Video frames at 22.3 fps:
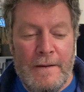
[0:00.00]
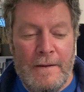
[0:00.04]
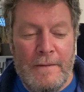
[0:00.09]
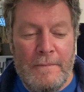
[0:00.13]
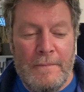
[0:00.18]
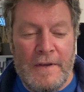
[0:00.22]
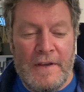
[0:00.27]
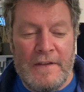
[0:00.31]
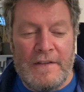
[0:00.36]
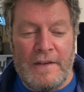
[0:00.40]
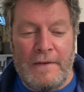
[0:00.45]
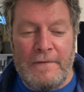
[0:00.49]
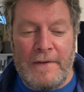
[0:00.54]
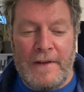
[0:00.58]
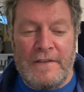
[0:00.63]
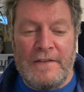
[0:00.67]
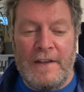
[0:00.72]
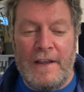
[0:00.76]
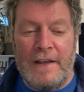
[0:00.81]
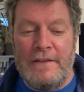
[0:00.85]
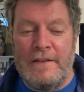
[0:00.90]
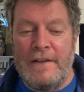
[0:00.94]
because they're
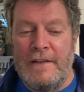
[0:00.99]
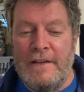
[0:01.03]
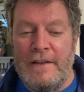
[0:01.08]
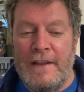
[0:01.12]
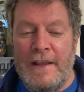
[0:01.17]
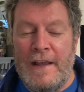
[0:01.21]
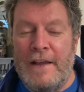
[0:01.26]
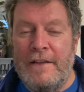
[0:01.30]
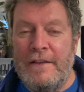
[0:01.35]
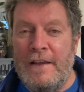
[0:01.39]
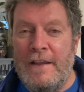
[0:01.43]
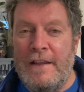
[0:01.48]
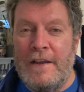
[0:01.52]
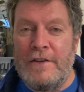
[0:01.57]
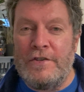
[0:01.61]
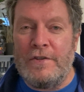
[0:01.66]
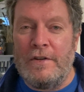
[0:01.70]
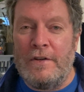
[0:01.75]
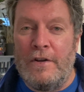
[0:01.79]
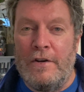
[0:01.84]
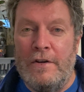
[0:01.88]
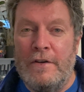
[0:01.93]
fascinated. They had the
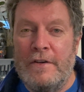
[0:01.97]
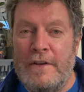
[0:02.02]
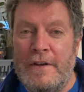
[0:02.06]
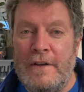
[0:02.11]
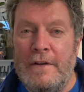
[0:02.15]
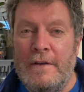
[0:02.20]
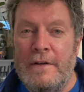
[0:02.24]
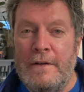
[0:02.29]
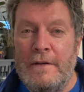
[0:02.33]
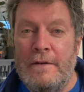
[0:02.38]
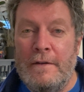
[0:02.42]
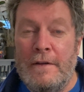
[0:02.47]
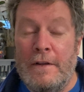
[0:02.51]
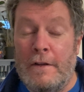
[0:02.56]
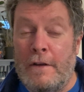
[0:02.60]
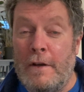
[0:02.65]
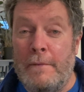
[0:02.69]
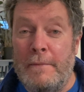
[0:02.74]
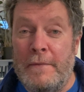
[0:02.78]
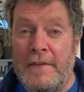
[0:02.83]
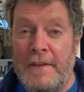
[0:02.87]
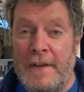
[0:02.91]
initial hook that
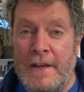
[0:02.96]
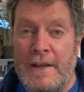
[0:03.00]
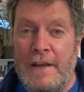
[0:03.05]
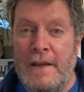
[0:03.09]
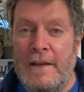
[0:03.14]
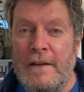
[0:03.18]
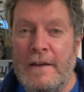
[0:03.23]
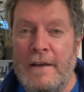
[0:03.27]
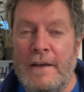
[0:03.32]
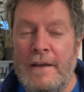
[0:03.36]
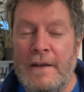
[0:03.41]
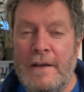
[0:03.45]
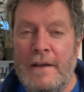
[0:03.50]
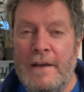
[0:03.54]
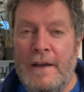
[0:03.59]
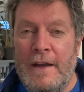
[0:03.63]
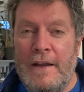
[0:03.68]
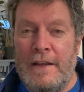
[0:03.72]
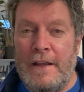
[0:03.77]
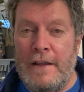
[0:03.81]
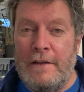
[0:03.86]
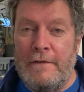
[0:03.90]
got them thinking,
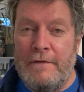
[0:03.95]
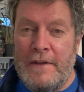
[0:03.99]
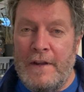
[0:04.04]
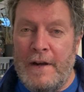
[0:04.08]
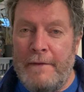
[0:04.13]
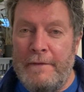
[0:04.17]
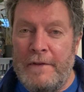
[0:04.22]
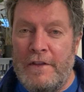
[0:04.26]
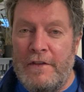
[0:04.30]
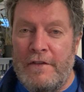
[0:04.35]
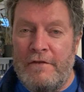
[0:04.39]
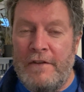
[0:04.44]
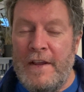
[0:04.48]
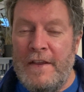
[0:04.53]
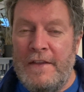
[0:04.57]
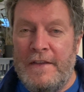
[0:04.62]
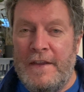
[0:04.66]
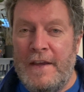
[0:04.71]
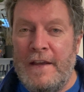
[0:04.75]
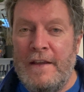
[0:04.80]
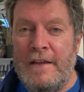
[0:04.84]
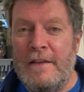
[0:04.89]
and then you've delivered 3
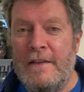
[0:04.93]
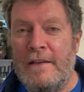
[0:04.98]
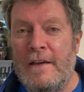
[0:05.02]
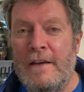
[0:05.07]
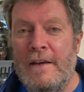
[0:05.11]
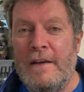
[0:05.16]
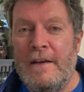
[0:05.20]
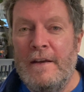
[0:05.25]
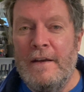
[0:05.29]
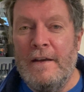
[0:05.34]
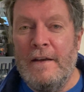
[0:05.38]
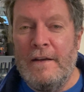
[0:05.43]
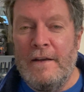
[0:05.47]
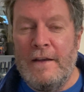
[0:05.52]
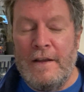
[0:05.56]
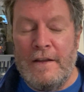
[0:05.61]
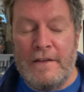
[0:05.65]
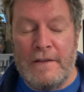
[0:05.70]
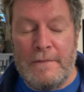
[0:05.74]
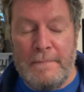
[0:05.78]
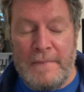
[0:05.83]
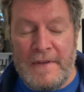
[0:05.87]
things
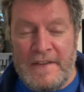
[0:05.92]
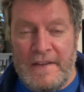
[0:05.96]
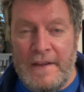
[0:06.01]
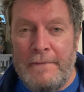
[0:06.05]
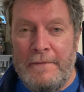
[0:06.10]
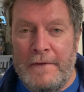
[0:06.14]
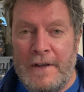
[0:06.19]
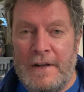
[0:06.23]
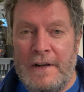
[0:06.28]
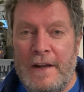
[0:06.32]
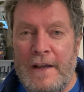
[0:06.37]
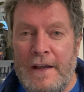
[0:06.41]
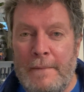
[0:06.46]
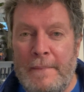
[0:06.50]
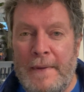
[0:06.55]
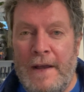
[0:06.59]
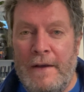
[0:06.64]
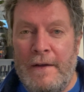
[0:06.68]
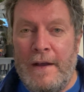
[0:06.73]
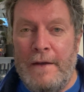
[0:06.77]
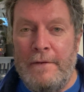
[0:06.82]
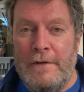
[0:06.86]
specifically
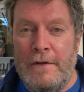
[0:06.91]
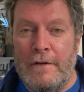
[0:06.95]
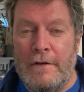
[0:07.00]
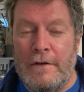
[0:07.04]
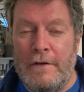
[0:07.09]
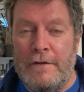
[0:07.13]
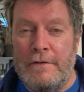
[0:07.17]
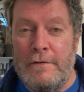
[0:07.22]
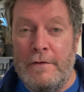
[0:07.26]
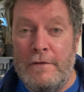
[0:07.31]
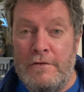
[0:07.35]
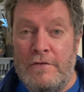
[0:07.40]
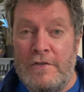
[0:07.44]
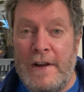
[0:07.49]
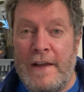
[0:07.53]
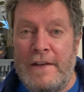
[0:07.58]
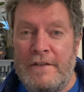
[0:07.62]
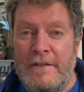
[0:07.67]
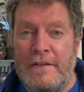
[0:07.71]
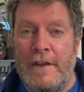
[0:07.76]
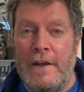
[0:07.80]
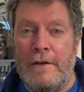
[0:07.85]
about how you're going to
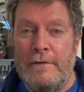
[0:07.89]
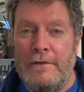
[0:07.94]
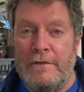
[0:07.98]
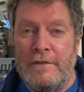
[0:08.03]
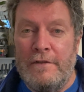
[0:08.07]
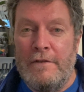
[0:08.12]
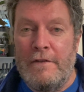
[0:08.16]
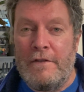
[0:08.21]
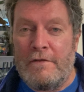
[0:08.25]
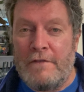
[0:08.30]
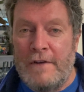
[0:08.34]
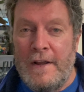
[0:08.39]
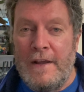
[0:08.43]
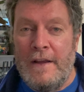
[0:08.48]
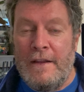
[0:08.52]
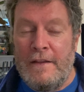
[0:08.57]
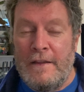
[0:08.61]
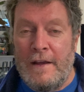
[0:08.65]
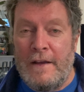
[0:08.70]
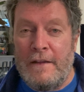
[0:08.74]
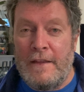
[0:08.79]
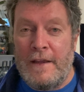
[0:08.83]
address those 3,
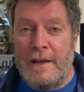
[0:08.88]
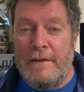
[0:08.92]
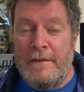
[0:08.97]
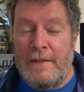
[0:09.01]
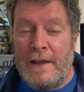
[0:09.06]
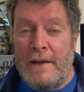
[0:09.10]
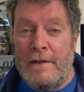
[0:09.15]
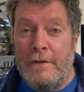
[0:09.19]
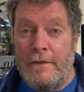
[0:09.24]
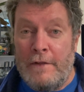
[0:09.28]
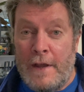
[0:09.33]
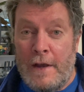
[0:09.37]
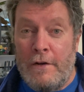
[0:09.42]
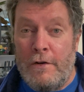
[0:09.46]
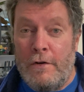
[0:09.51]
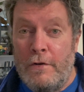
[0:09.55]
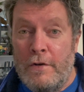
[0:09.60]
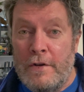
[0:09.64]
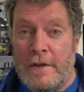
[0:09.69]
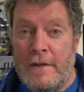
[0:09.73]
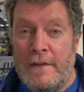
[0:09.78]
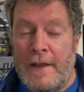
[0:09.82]
that
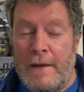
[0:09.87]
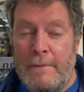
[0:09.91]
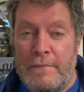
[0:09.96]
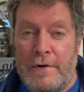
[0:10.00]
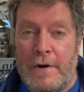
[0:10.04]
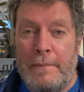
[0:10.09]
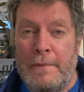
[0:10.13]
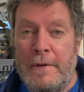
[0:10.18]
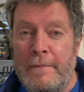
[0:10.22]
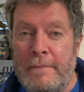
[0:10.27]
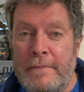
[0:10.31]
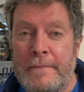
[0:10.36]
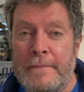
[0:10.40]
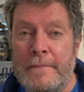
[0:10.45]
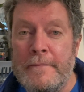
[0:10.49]
hook, that problem,